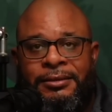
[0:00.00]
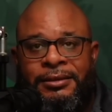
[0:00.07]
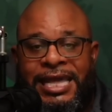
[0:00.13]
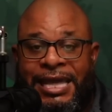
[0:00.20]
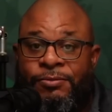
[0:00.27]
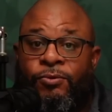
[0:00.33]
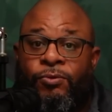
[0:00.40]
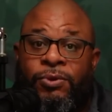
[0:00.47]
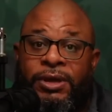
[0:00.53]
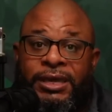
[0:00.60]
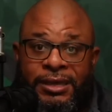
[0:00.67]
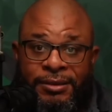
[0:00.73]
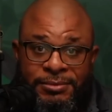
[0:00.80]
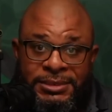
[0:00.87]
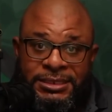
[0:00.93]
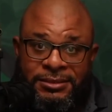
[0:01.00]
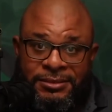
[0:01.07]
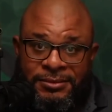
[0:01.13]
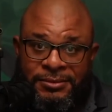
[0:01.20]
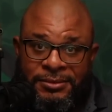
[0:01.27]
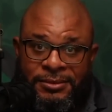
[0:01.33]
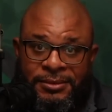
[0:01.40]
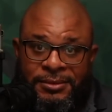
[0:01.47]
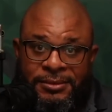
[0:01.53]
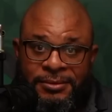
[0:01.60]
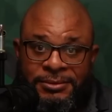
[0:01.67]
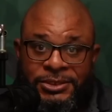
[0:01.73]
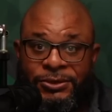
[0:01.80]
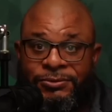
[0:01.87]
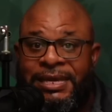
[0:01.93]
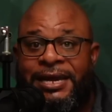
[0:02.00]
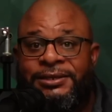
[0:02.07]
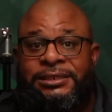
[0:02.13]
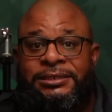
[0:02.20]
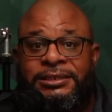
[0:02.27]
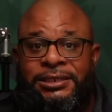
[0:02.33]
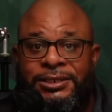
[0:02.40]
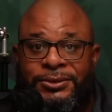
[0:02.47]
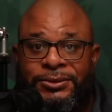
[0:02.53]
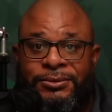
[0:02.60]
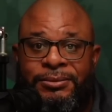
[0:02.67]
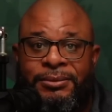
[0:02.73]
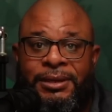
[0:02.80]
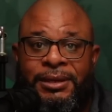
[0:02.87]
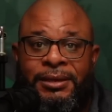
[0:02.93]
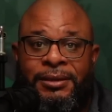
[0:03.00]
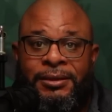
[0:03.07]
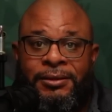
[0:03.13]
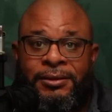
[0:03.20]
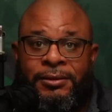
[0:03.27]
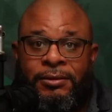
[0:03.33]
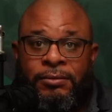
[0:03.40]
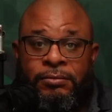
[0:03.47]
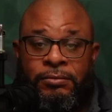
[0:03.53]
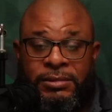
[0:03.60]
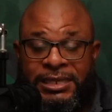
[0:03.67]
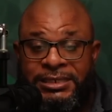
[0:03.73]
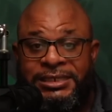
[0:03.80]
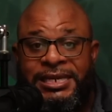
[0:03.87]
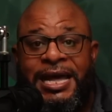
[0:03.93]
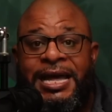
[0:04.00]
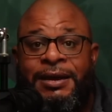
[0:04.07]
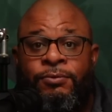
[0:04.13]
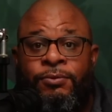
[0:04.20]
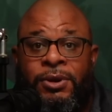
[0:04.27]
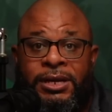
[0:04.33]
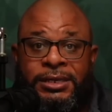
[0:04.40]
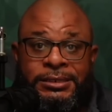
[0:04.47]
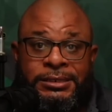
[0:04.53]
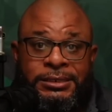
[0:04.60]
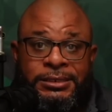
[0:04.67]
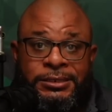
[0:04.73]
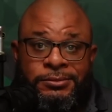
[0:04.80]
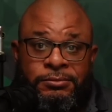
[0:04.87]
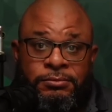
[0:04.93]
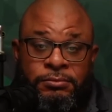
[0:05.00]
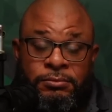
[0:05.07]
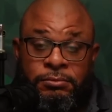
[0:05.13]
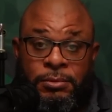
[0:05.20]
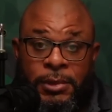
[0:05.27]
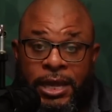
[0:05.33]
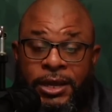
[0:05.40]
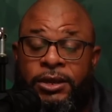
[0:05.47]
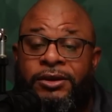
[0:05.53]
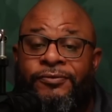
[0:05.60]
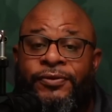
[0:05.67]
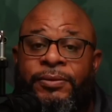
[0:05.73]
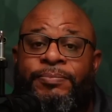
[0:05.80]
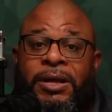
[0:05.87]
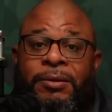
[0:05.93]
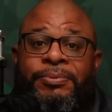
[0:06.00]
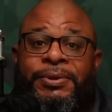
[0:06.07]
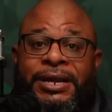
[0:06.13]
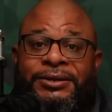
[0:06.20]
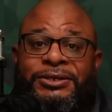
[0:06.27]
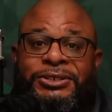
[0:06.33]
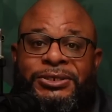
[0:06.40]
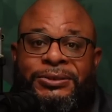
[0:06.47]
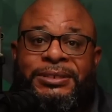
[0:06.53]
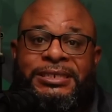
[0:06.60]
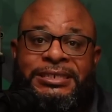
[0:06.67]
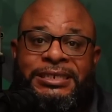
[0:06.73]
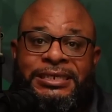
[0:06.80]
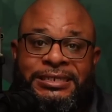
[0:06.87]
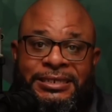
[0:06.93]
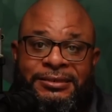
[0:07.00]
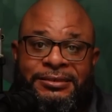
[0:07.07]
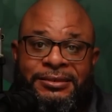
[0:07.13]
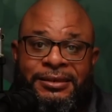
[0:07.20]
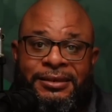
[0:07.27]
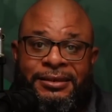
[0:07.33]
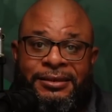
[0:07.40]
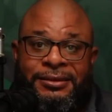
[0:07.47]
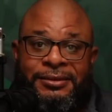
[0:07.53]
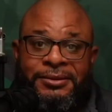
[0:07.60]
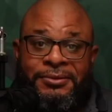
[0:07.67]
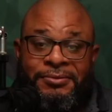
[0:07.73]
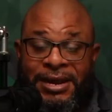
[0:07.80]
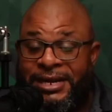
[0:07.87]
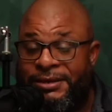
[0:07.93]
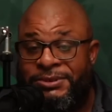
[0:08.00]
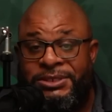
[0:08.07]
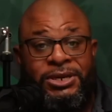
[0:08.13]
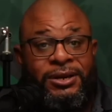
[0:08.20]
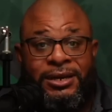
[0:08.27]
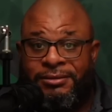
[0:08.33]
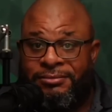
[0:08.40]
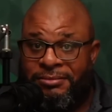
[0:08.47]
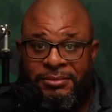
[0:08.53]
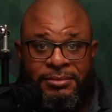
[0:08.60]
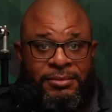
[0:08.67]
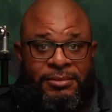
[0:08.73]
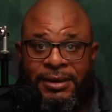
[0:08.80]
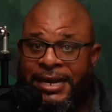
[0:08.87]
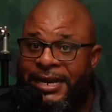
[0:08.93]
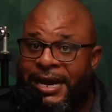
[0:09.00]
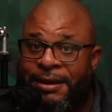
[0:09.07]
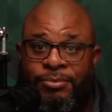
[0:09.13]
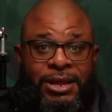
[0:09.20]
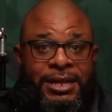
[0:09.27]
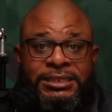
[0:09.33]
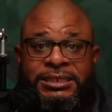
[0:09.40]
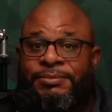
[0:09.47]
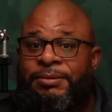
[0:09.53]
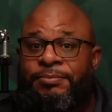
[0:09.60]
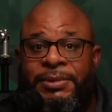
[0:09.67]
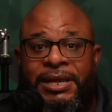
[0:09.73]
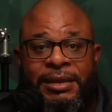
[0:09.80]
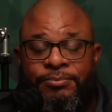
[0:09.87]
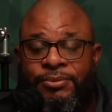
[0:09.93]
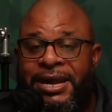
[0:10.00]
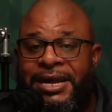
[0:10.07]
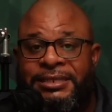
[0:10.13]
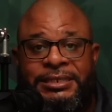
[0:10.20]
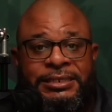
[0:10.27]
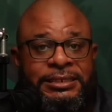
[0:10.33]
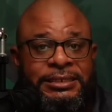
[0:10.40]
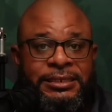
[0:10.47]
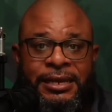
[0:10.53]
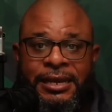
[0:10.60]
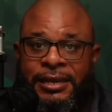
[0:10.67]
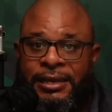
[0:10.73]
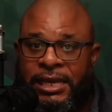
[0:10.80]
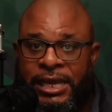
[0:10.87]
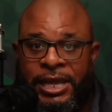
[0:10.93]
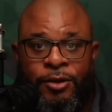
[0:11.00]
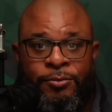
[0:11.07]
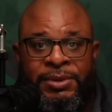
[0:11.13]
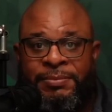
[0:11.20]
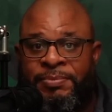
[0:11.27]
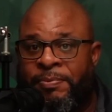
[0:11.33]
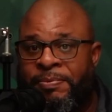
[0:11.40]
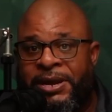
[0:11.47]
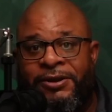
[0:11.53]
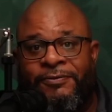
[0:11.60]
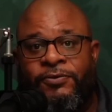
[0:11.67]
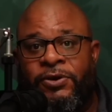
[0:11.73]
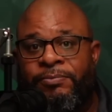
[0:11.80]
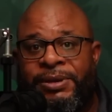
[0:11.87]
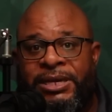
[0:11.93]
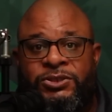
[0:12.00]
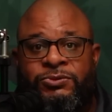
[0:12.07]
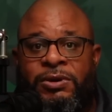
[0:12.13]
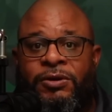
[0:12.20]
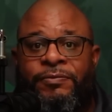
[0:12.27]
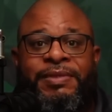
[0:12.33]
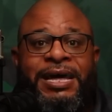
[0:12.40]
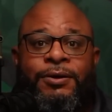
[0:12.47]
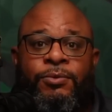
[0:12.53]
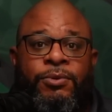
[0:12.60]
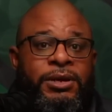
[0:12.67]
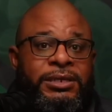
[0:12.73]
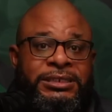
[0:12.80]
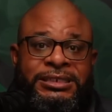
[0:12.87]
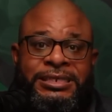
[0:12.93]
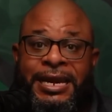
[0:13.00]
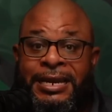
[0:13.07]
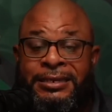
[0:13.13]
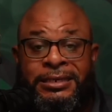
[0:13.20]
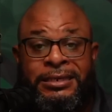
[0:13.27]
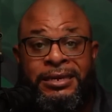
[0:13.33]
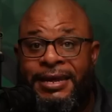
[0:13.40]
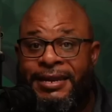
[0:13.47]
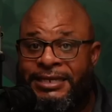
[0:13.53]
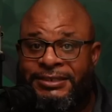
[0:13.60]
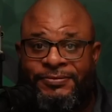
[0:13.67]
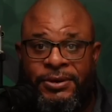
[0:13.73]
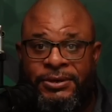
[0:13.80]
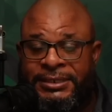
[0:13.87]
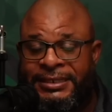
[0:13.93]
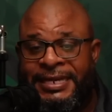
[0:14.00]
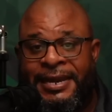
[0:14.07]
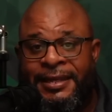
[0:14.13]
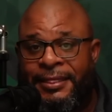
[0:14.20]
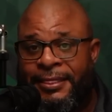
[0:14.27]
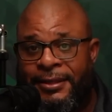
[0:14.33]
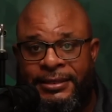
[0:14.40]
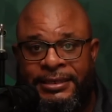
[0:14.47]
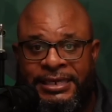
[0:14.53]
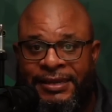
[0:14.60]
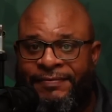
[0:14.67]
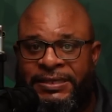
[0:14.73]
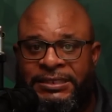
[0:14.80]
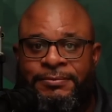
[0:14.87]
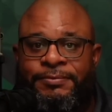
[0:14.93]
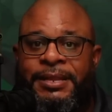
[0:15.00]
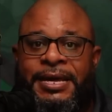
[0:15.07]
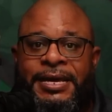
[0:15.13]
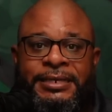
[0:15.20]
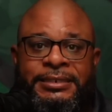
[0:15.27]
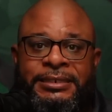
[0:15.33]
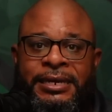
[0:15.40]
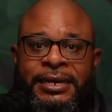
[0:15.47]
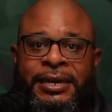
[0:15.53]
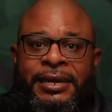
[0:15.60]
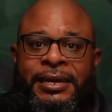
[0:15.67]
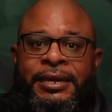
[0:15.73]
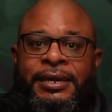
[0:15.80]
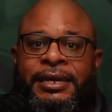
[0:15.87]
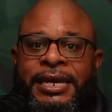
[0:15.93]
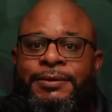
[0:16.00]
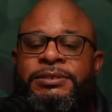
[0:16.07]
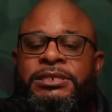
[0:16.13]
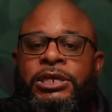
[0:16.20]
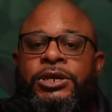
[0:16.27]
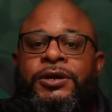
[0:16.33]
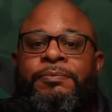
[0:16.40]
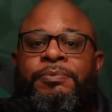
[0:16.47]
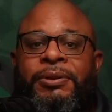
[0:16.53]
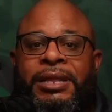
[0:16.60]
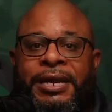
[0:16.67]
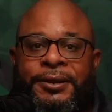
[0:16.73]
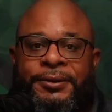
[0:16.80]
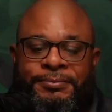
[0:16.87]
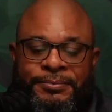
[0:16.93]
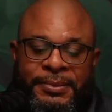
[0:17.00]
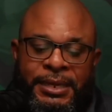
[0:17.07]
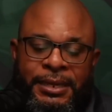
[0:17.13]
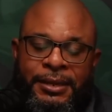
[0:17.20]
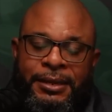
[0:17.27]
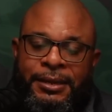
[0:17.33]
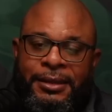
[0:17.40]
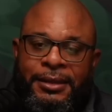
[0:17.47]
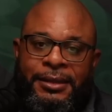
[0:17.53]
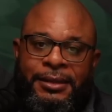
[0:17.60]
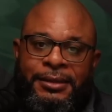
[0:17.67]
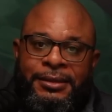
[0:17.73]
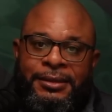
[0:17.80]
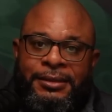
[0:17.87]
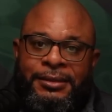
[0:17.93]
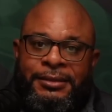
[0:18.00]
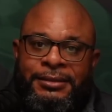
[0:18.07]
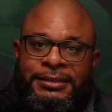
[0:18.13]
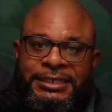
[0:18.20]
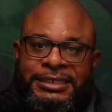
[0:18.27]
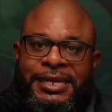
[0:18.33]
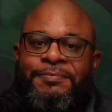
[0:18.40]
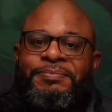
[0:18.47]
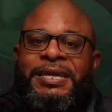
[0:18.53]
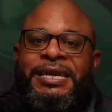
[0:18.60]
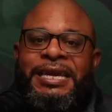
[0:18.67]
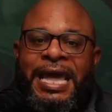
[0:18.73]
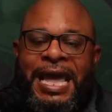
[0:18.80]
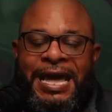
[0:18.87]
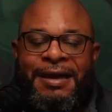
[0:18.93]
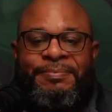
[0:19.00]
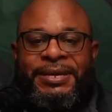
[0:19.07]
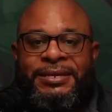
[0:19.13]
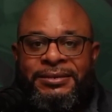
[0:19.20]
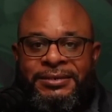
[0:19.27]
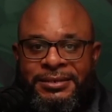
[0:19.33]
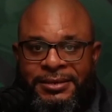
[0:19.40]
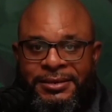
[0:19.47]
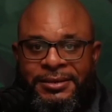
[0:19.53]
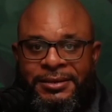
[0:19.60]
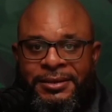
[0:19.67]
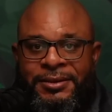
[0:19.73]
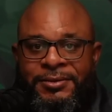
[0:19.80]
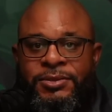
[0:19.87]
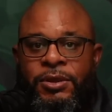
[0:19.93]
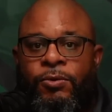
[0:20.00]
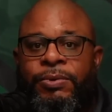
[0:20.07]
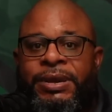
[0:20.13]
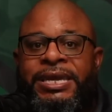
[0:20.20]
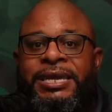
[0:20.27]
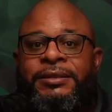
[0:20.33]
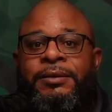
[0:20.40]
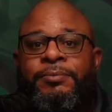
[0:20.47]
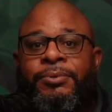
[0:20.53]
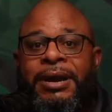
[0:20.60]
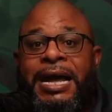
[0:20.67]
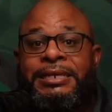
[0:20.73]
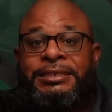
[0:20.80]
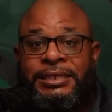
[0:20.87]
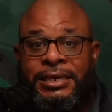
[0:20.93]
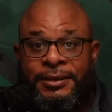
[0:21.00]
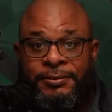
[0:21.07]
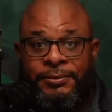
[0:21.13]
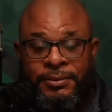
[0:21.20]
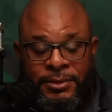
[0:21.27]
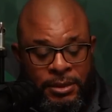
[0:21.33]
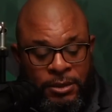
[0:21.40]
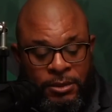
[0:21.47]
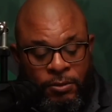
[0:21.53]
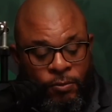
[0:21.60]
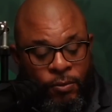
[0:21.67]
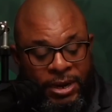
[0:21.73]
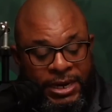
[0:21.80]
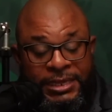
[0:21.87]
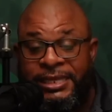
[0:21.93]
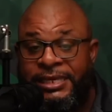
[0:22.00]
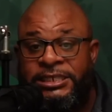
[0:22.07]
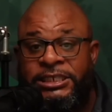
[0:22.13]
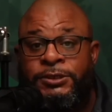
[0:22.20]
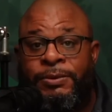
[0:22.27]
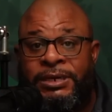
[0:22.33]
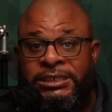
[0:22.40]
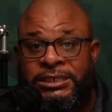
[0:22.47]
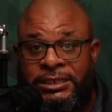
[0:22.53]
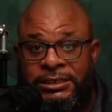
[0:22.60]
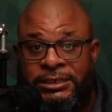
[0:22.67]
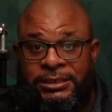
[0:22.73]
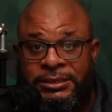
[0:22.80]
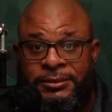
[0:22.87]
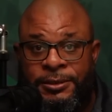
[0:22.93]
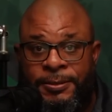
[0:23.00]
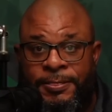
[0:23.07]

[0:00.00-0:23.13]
Kevin Williams, 2002, this guy was a good football player to start the season, right? He was good, right? I blocked him in practice. He helped me prepare for a Big 12 that was second to none as far as the talent along the defensive lines. He was a good player. Something happened the week in Nebraska. One of these switches